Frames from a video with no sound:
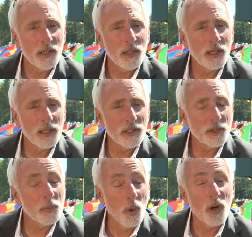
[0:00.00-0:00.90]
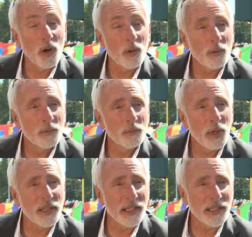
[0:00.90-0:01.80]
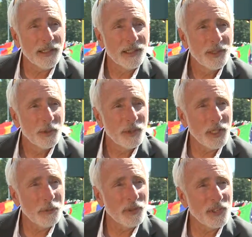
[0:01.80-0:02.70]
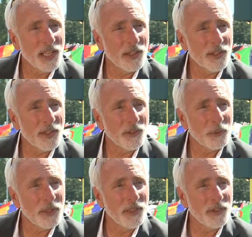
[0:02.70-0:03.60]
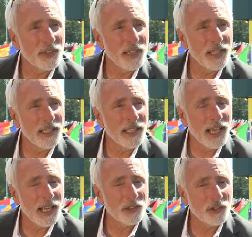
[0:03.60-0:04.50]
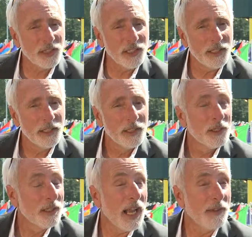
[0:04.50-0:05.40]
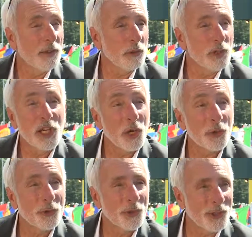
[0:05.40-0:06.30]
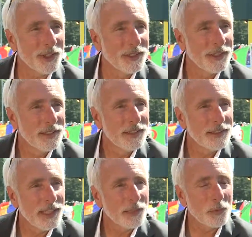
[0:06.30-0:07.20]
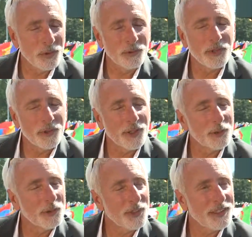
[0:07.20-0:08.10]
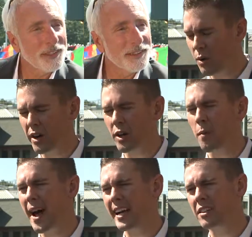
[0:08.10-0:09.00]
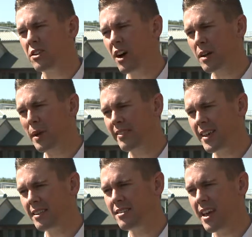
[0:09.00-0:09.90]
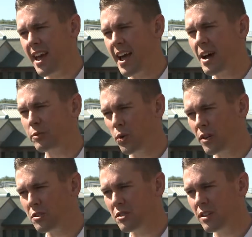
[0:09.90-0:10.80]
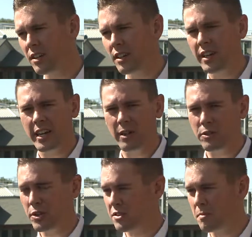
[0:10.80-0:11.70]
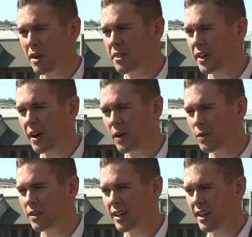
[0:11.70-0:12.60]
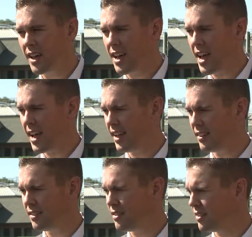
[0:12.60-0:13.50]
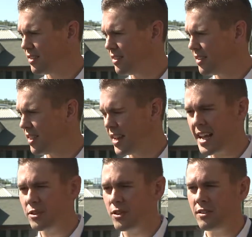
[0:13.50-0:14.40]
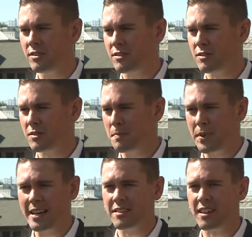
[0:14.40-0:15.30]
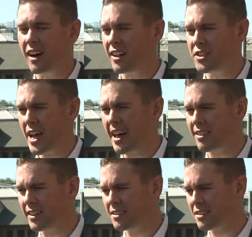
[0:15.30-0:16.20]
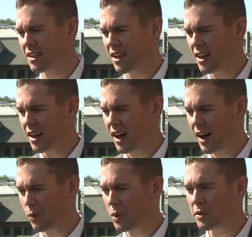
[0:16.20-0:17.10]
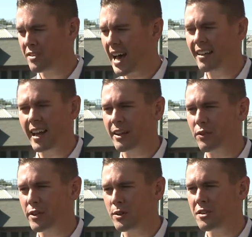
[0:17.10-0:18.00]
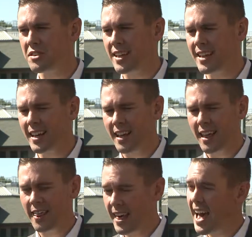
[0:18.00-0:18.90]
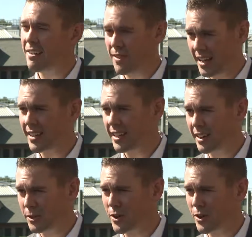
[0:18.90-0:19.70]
uh, tomorrow, Monday, when they put together this piece and they actually have a rehearsal, that's when the real thing will set in. want to go back and talk about the NCAA outdoors. Here just a month ago, and the nation's best college athletes. Uh, what was that like for you to see that event here in